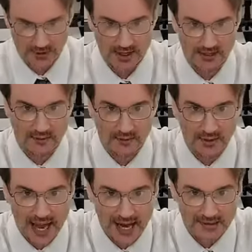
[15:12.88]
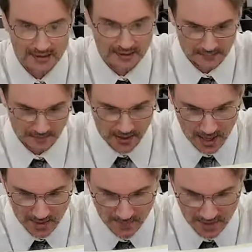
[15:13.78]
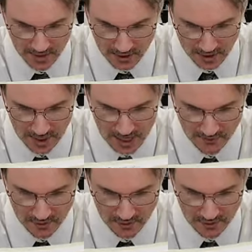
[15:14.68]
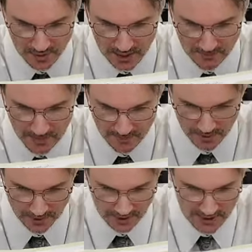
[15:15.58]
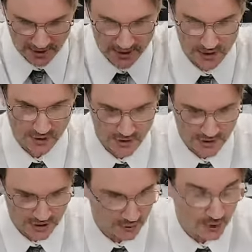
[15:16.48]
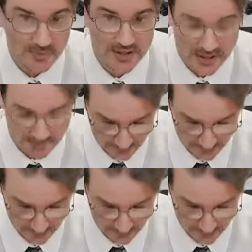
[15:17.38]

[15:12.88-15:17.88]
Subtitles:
nice and flat in archival papers. Now here's one that you've heard me say